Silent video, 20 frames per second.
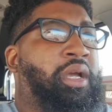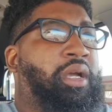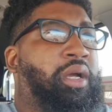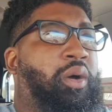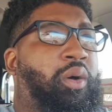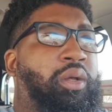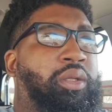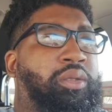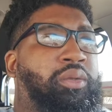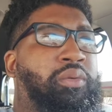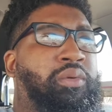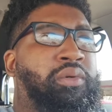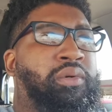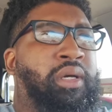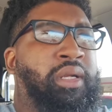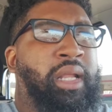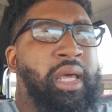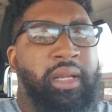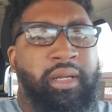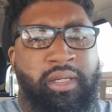going through
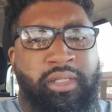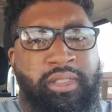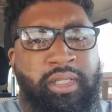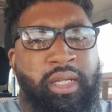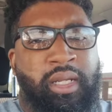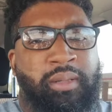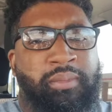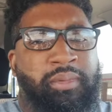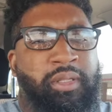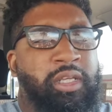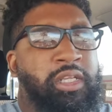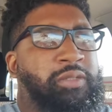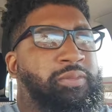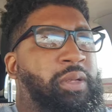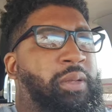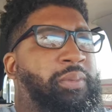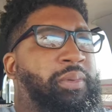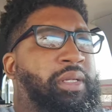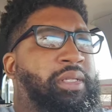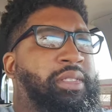a lot of the same things.
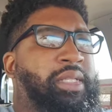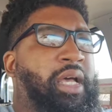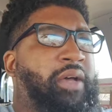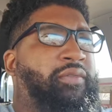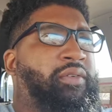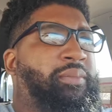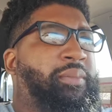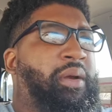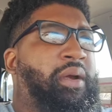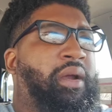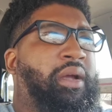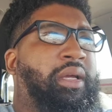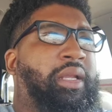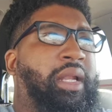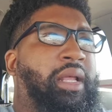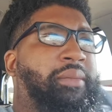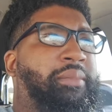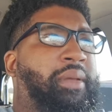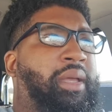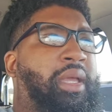People in South America,
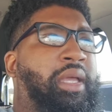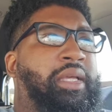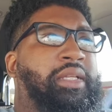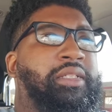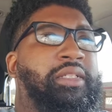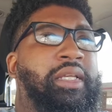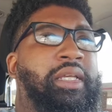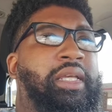like, man,